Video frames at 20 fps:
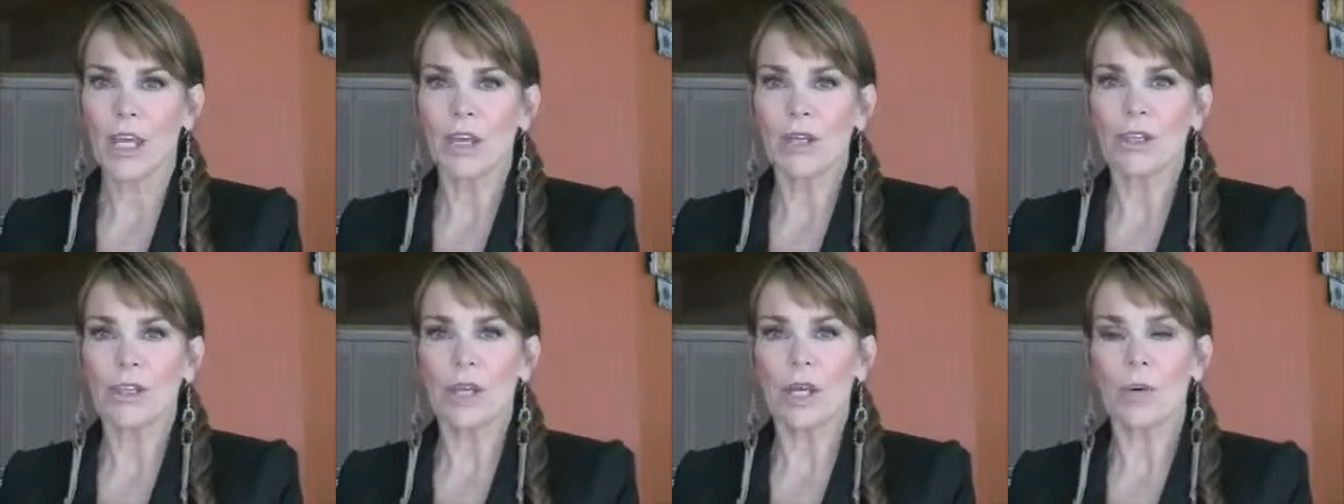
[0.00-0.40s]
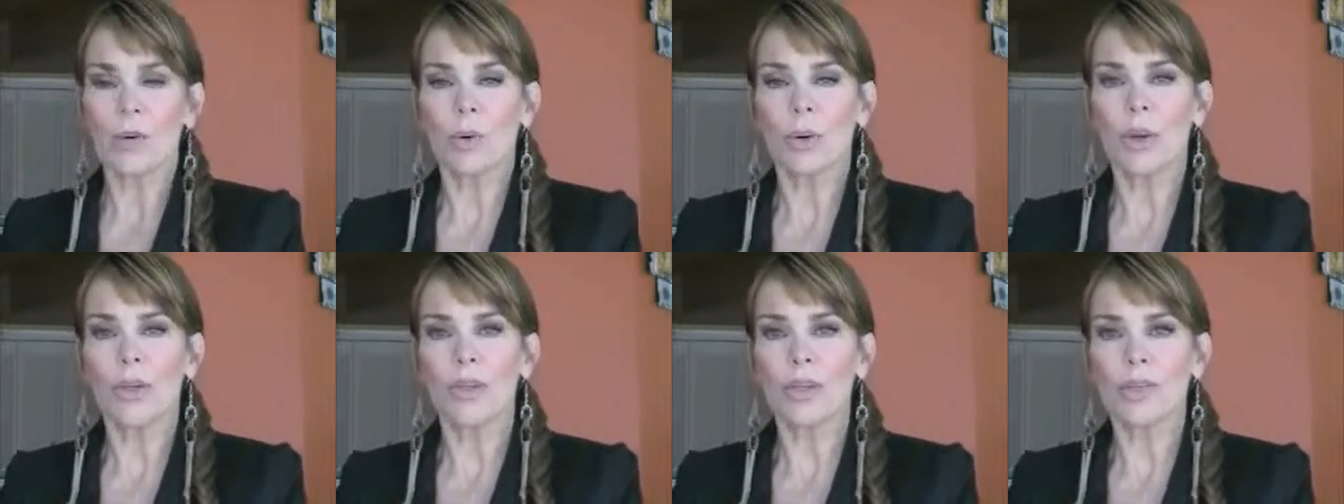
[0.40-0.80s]

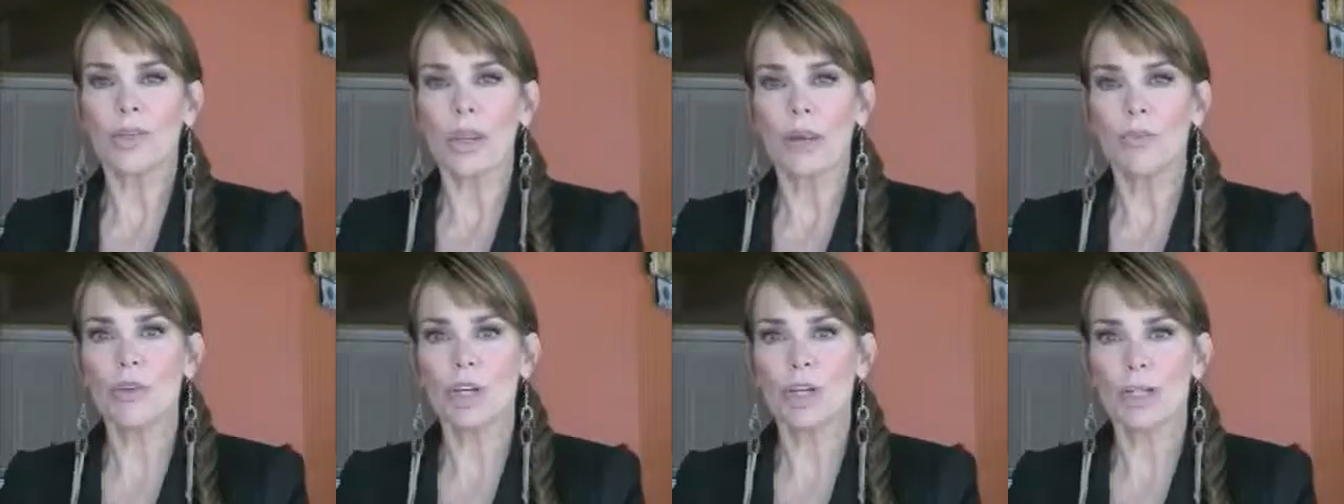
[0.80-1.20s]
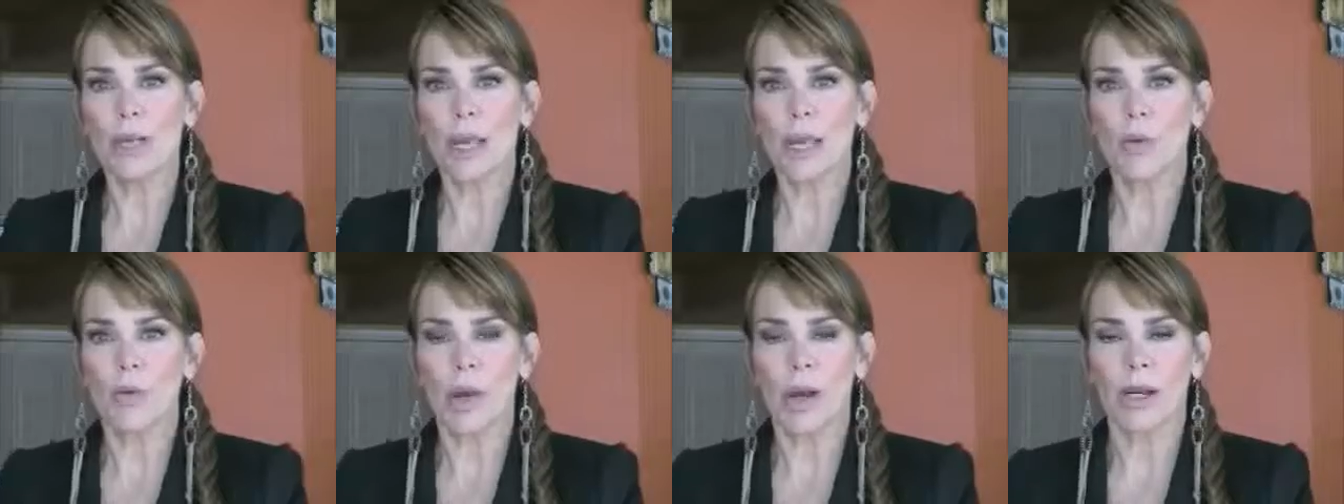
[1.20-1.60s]
So the subject that
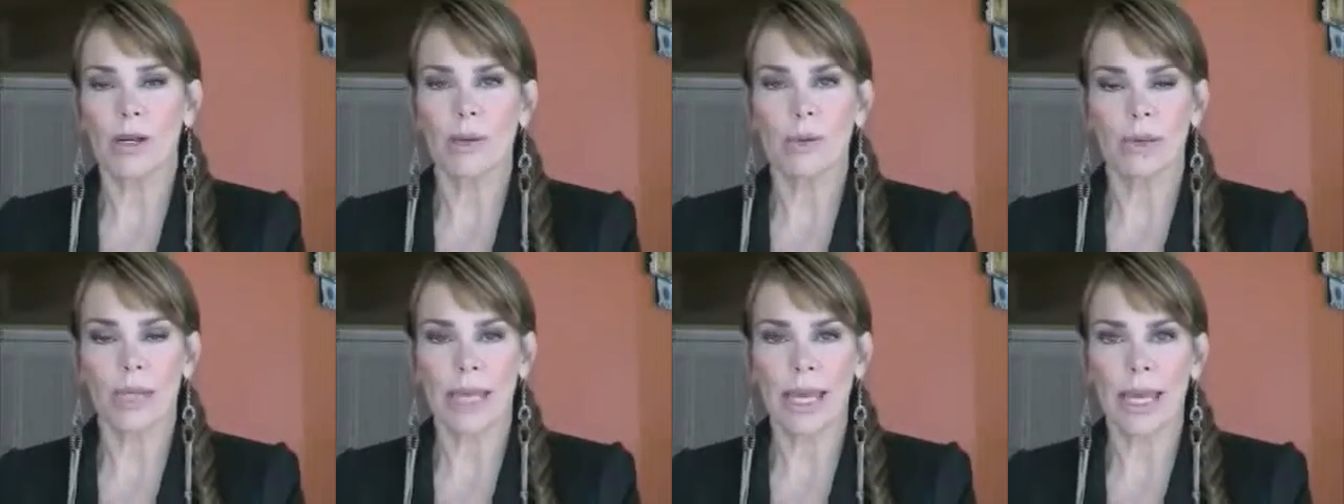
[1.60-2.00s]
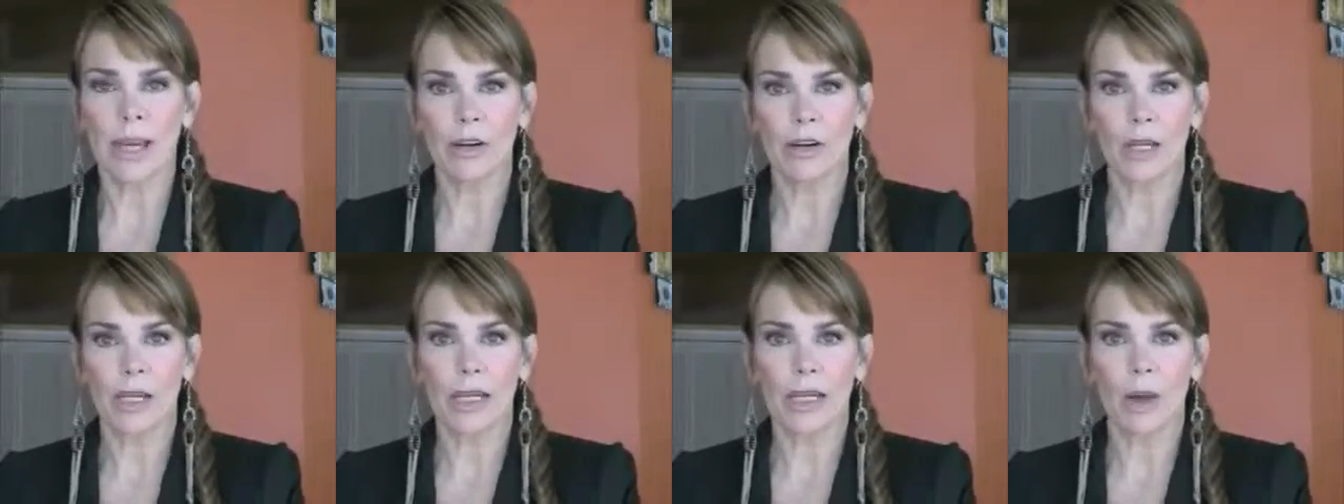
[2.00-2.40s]
I want to
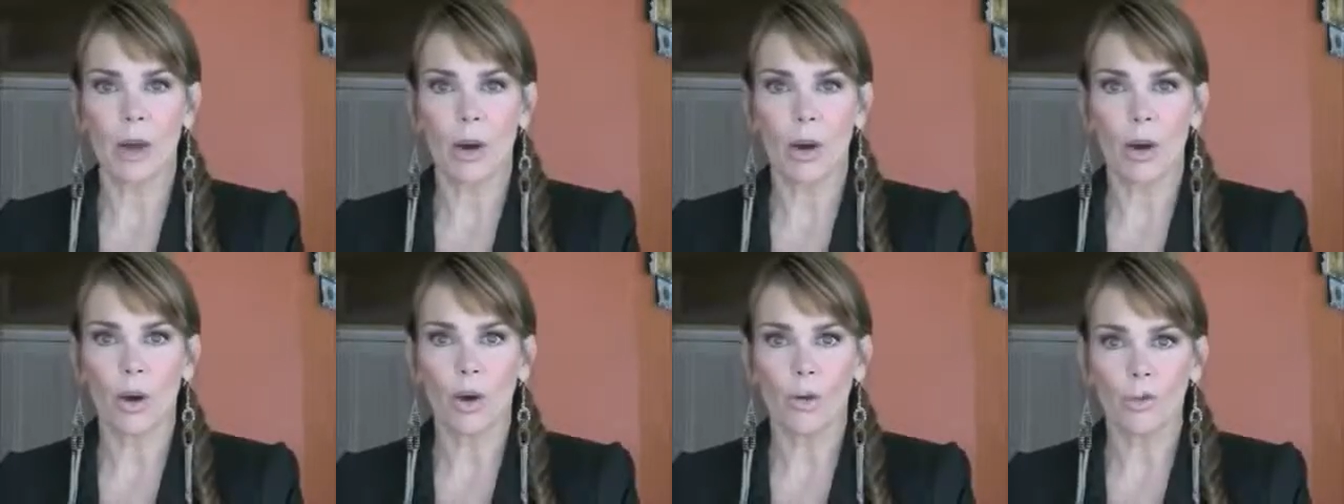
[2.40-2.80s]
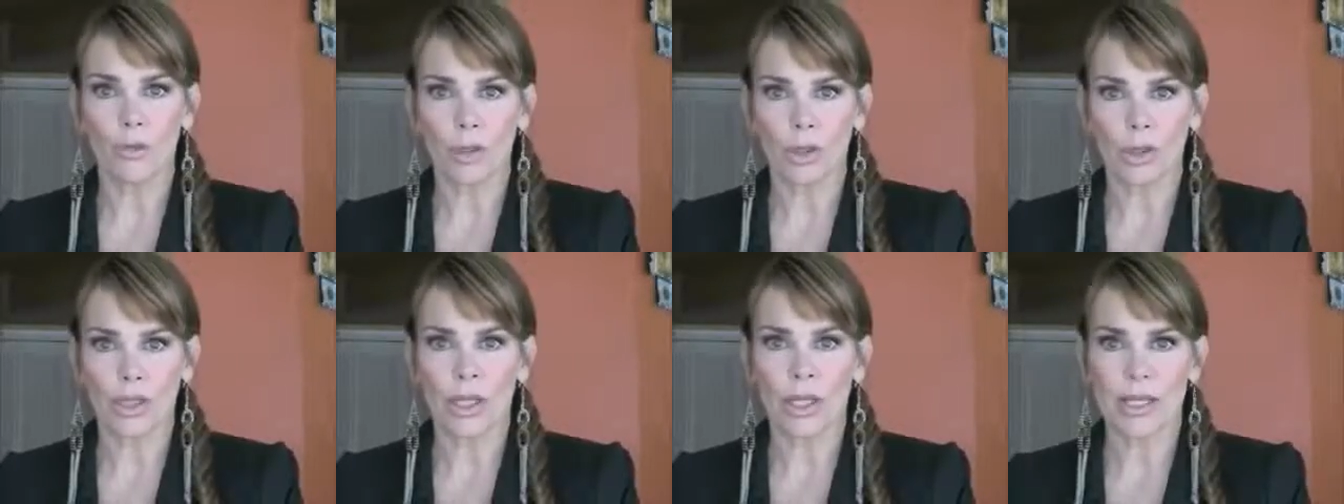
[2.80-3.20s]
carry
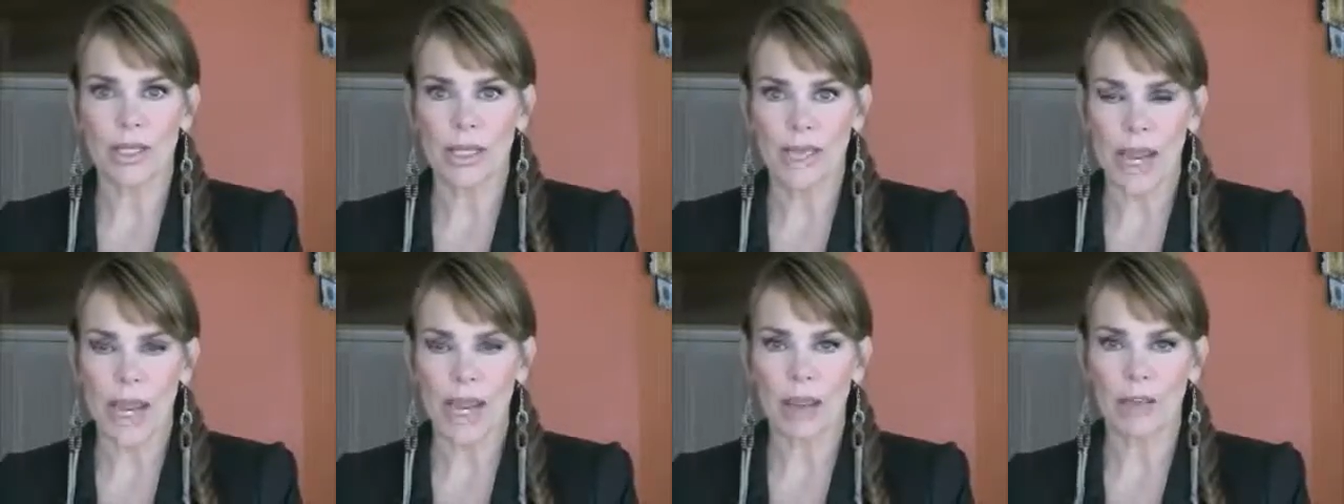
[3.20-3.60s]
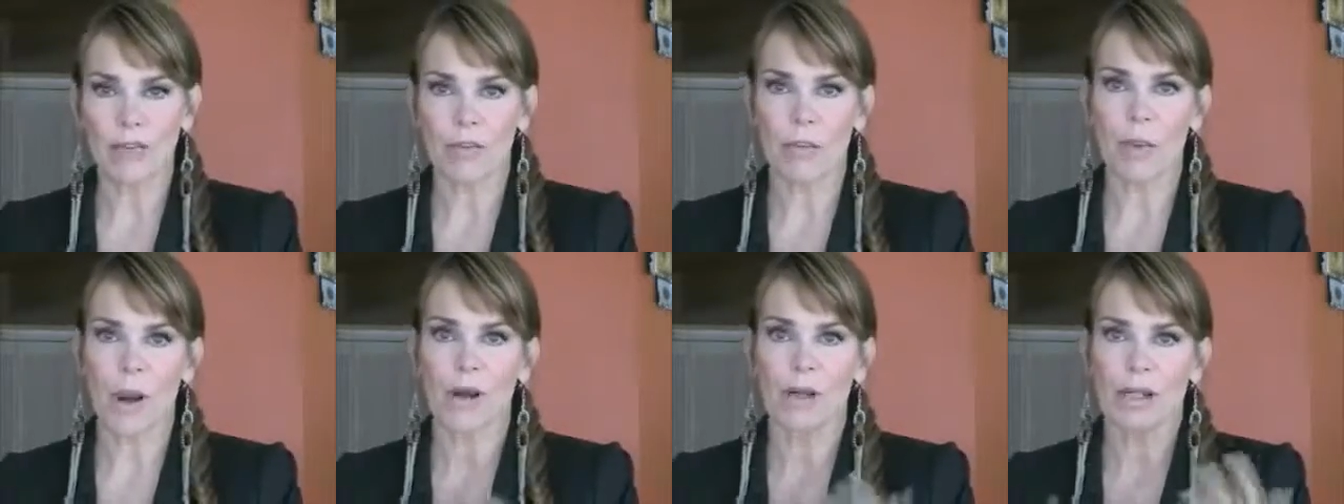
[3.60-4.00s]
over today
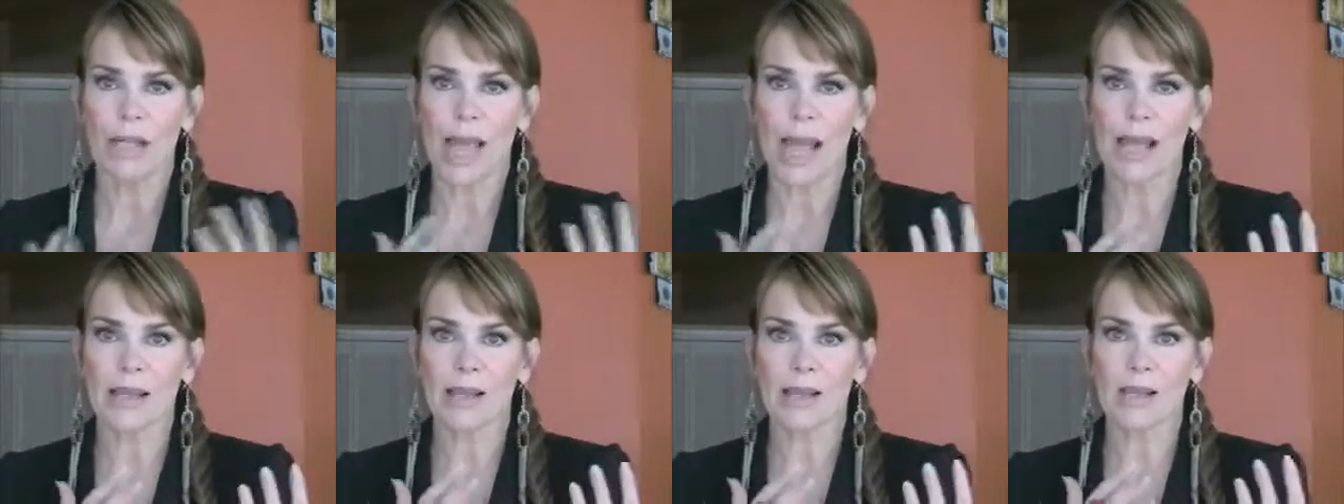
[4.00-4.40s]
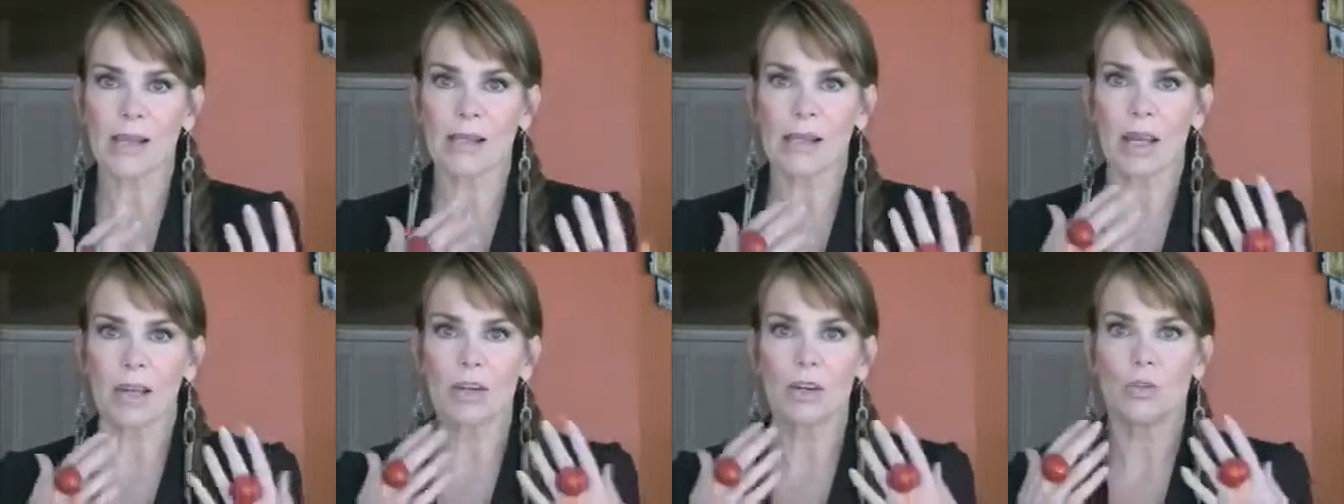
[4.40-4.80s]
from our last
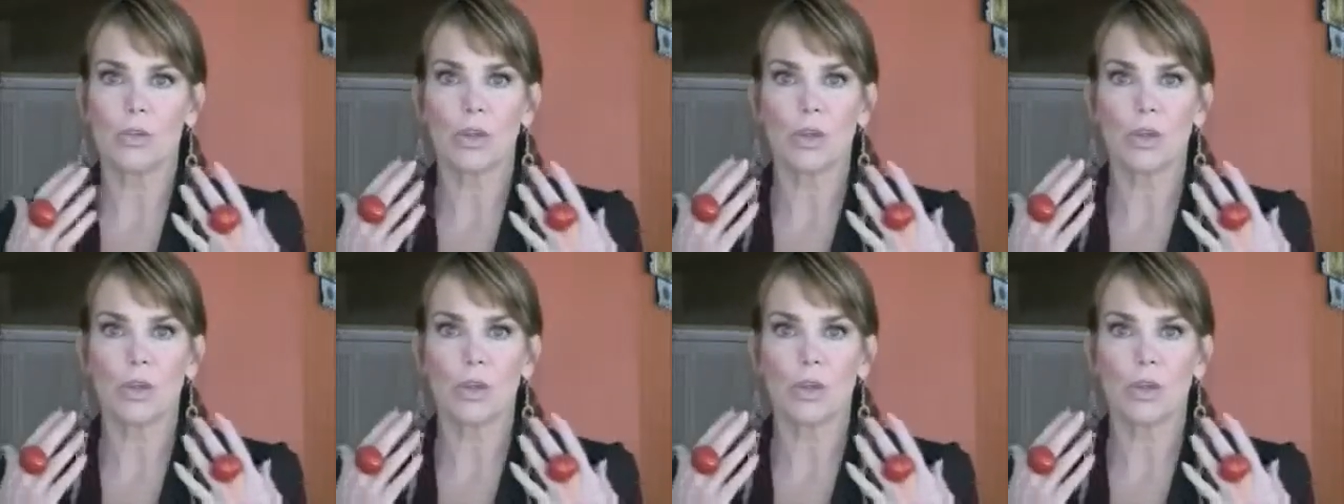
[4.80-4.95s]
discussion,